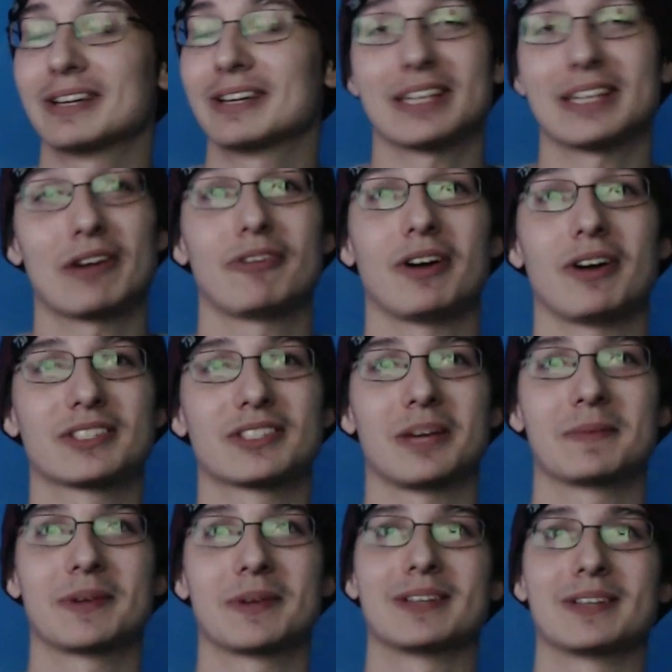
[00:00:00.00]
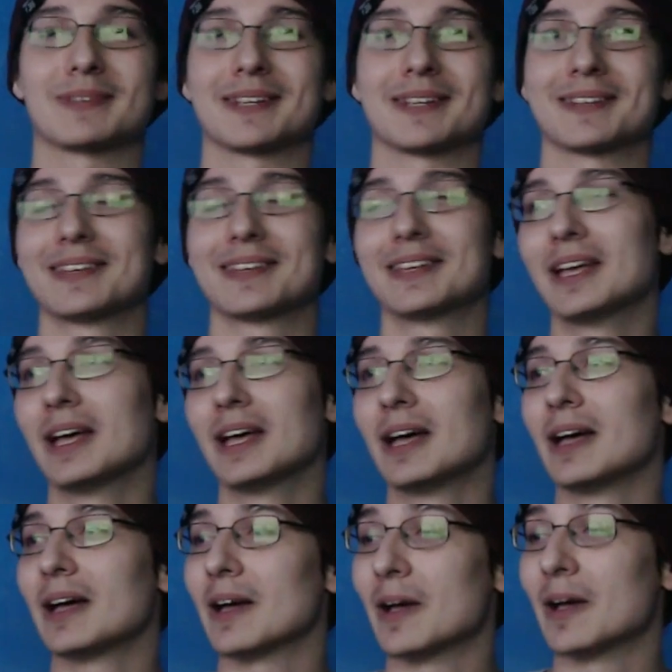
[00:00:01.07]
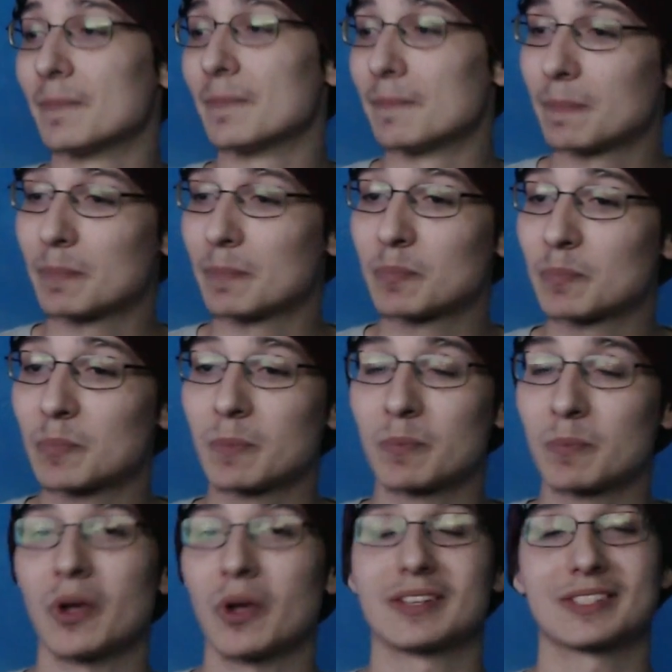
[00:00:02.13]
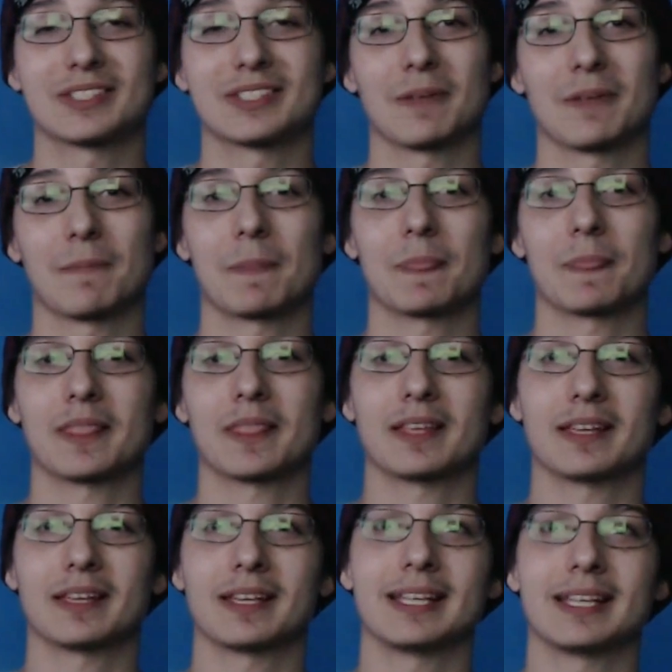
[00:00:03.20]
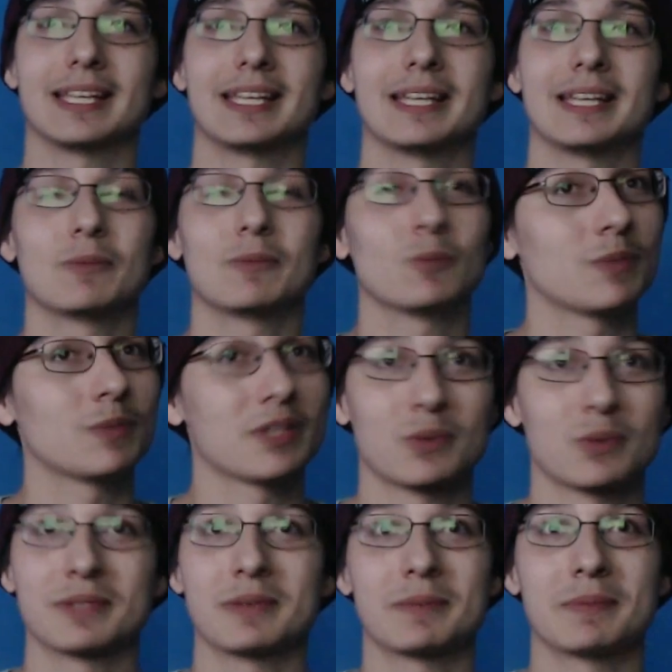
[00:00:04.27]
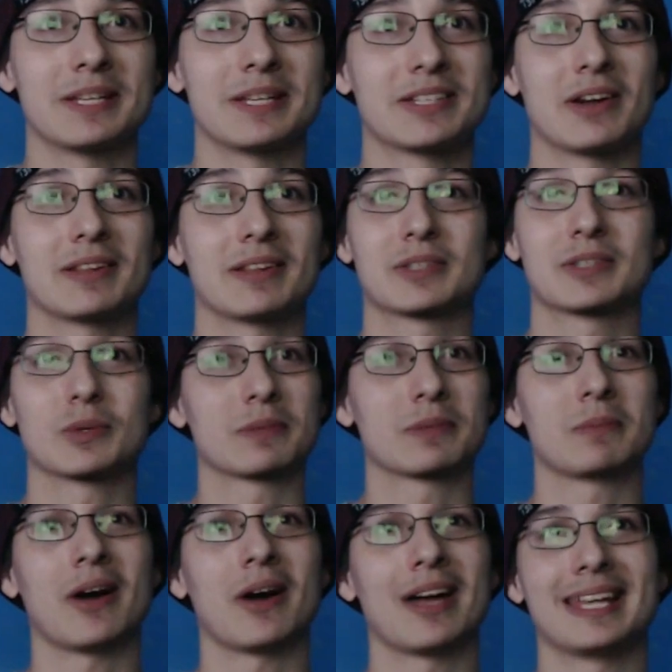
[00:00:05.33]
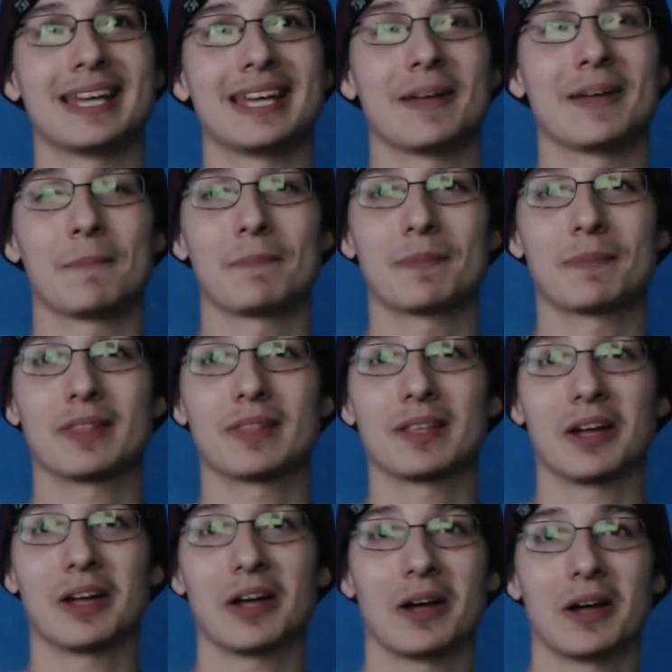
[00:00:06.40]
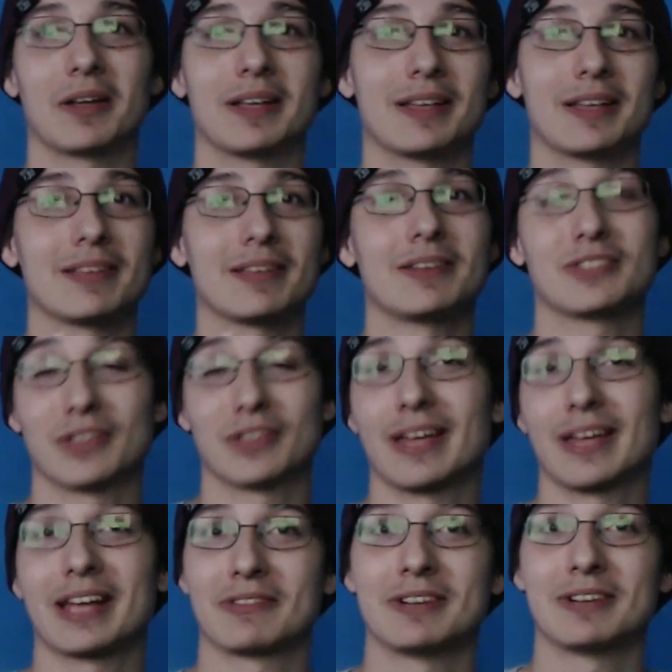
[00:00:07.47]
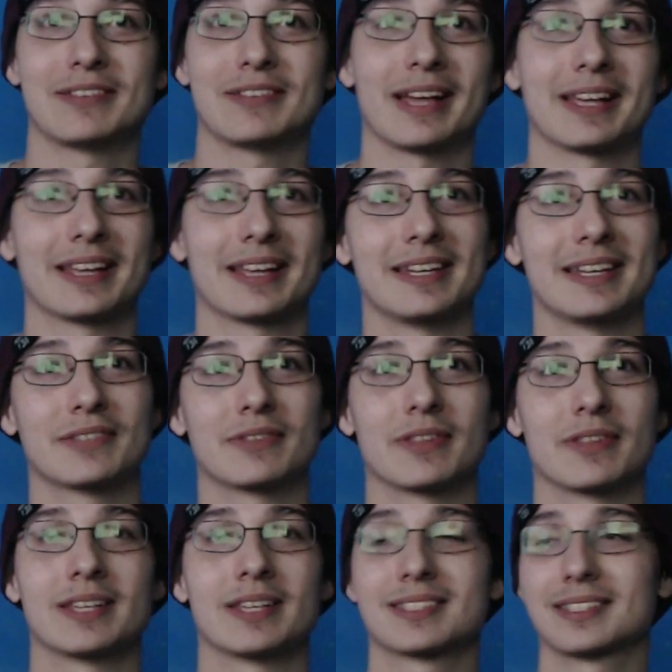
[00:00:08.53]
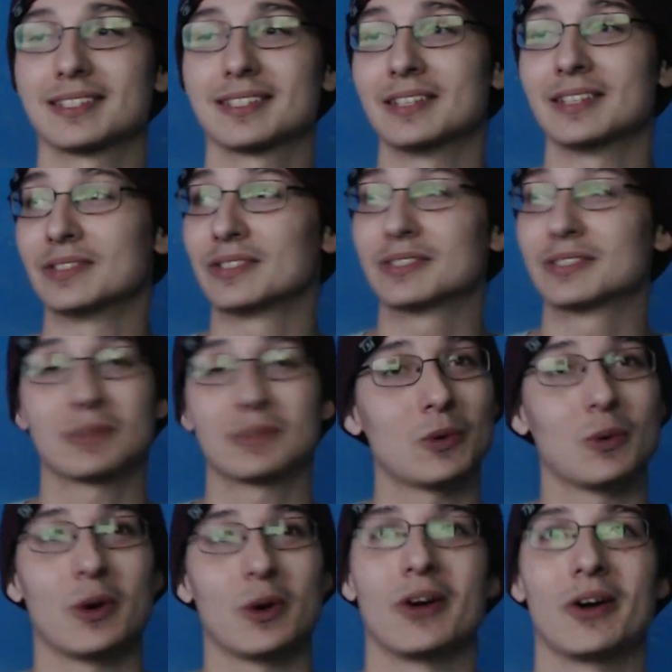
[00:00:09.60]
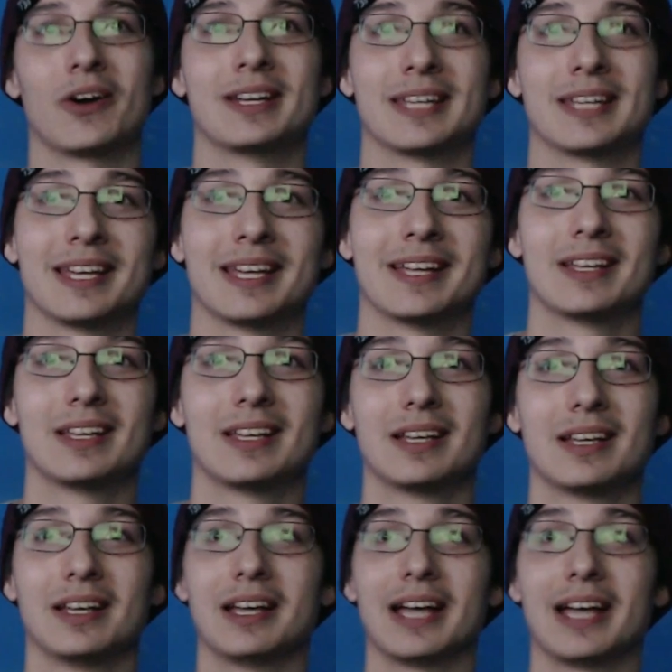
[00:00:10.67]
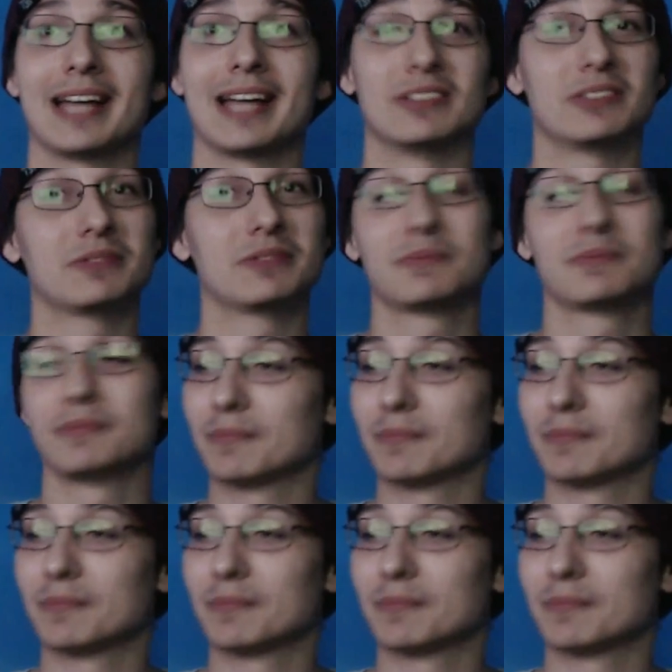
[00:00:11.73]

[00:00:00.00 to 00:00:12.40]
crazy how fast time goes, man. But this wasn't my idea. You should really thank Elise for this. It's all her idea, and